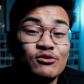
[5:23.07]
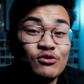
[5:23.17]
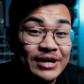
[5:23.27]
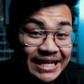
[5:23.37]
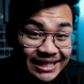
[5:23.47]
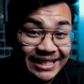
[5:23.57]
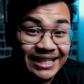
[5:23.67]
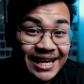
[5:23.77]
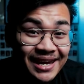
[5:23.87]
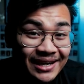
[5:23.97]

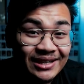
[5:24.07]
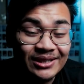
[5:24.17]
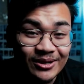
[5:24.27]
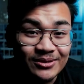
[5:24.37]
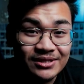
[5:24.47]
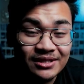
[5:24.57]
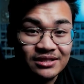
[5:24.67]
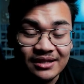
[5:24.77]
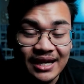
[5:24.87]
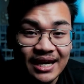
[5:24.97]
really close
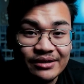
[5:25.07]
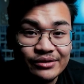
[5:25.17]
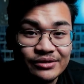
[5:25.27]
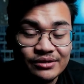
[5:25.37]
to the handle,